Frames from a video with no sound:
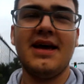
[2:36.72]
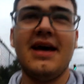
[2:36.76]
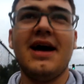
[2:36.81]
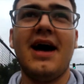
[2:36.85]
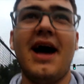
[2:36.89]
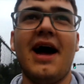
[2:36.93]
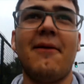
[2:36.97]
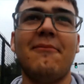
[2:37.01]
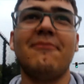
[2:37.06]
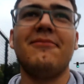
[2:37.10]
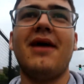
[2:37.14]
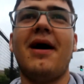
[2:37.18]

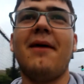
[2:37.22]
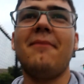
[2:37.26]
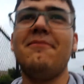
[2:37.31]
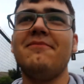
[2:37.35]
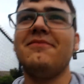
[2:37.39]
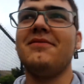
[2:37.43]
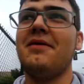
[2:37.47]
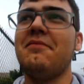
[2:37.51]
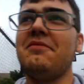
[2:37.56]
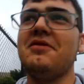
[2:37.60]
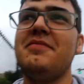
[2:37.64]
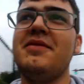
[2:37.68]
I'm
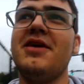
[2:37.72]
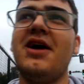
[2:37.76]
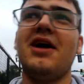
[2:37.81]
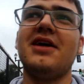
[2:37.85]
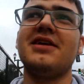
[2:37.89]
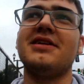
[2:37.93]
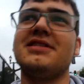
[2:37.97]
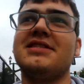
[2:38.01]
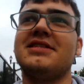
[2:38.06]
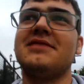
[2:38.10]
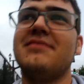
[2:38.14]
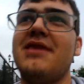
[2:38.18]
gonna be
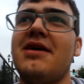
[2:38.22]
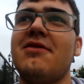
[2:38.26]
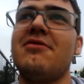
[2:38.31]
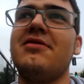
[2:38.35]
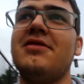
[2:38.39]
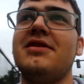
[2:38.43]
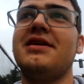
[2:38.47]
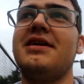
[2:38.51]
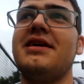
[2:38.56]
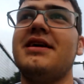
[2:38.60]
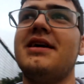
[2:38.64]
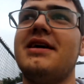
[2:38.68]
honest, I'm not
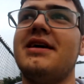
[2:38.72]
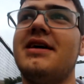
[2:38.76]
really